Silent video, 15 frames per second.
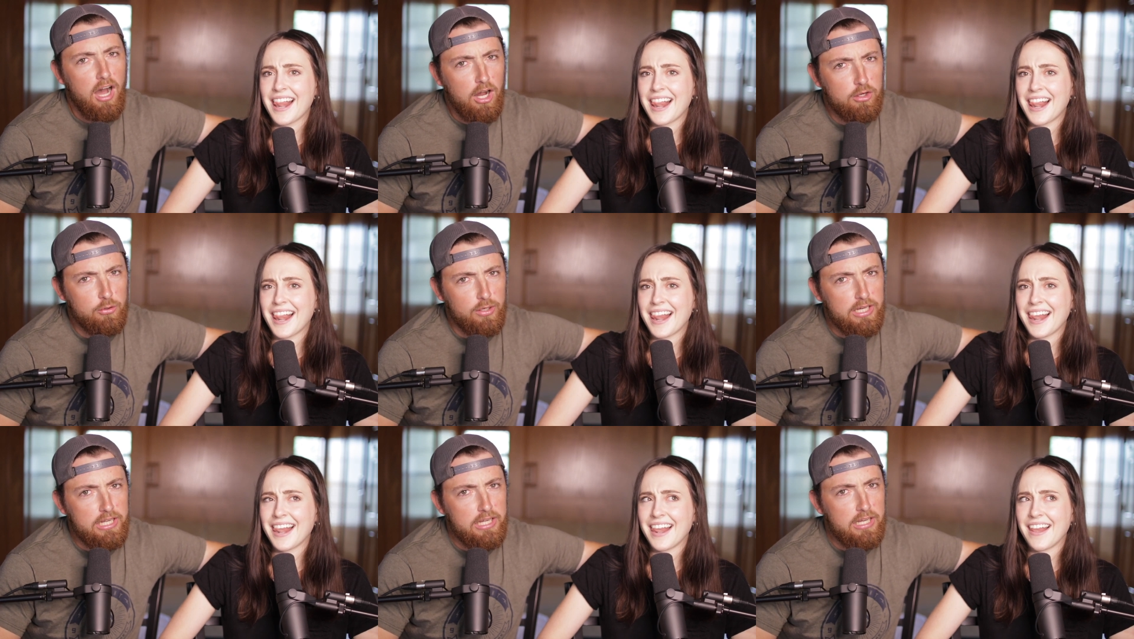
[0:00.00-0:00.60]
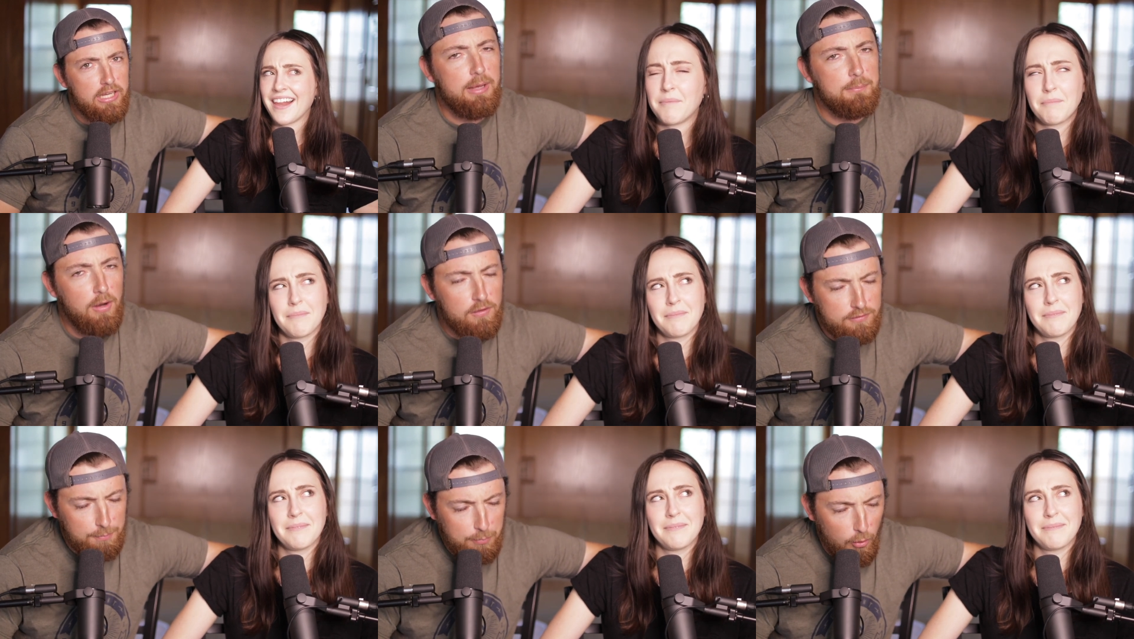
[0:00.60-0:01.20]
Speaker 1: hungry, and
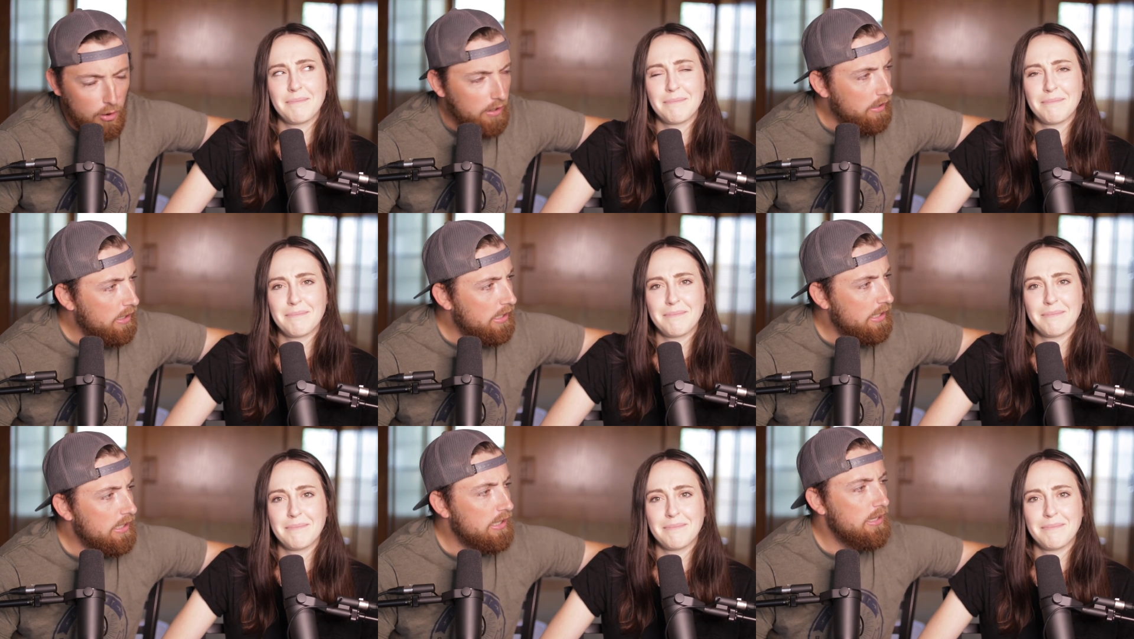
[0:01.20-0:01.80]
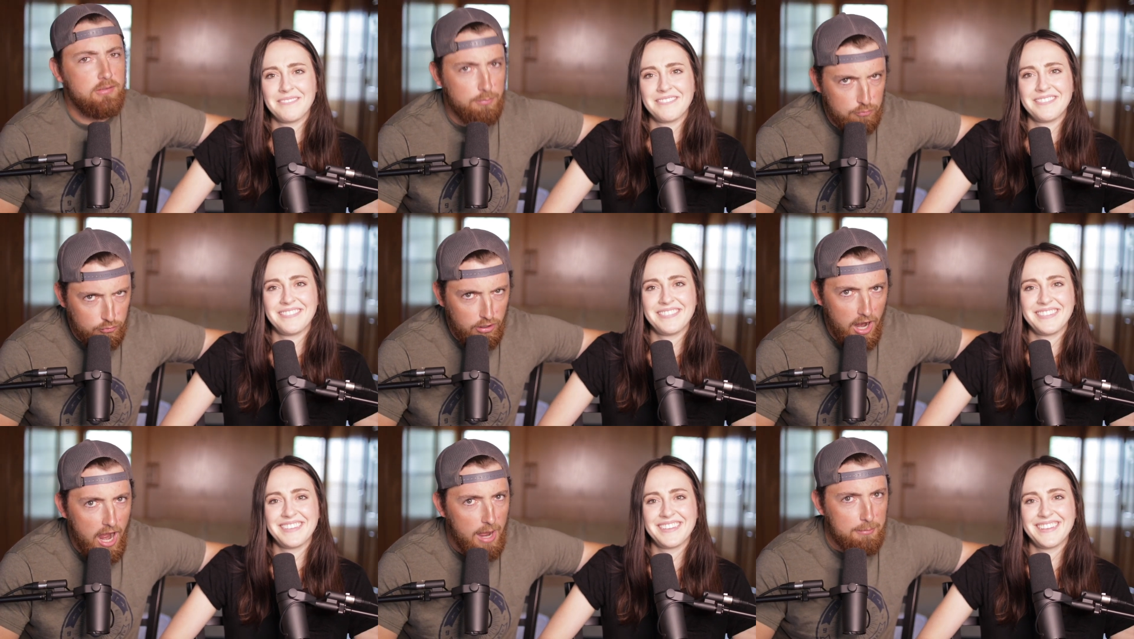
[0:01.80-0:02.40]
most importantly,
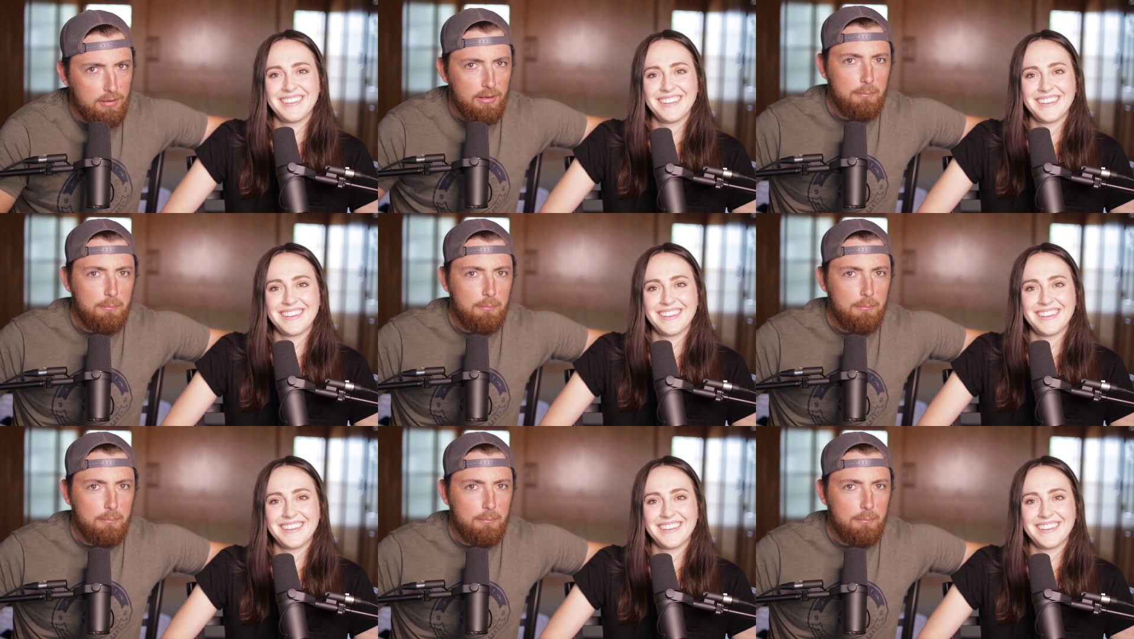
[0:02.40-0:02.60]
subscribe.